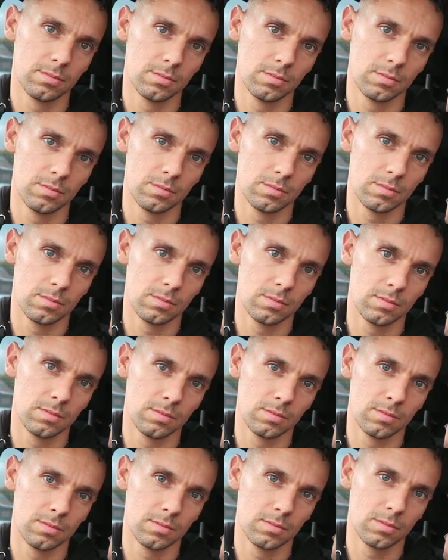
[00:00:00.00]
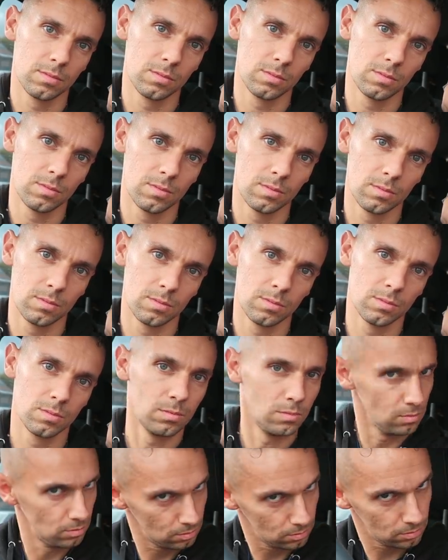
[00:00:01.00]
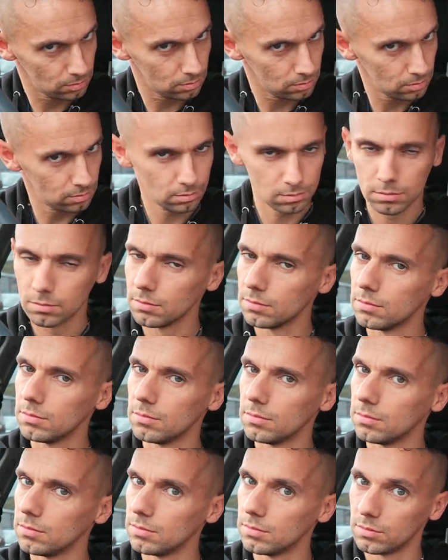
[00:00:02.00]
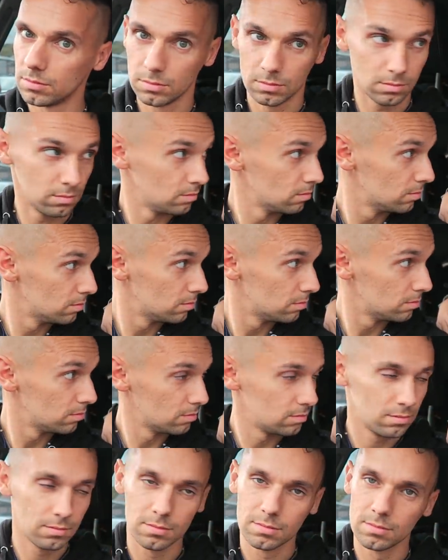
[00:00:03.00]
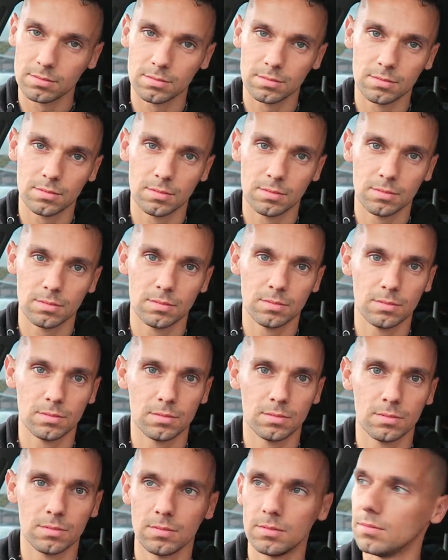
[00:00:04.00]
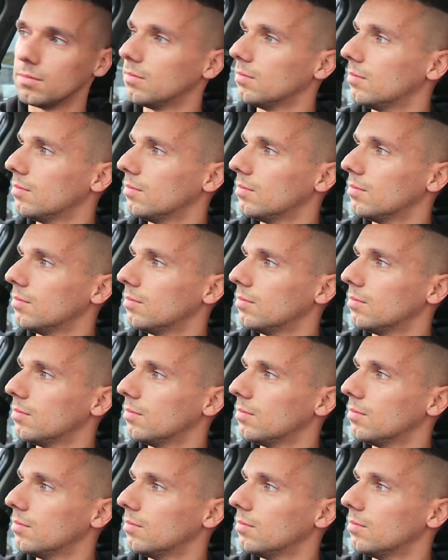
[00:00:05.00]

[no speech]